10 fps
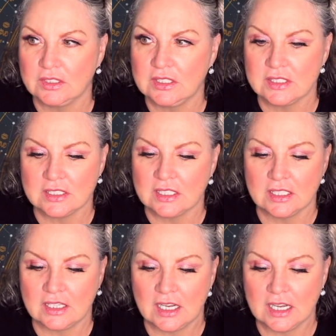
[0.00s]
He's
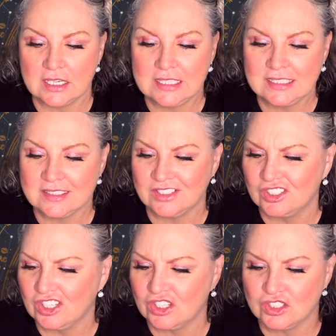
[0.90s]

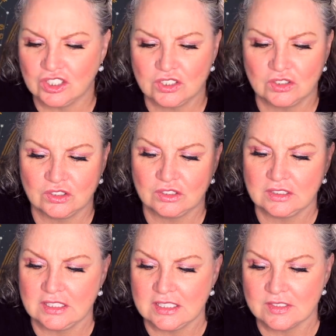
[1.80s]

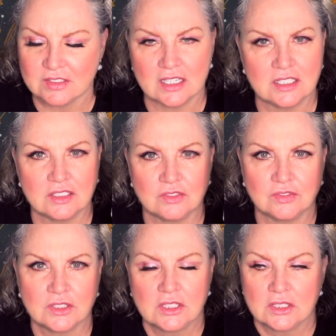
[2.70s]
logical. He's kind of...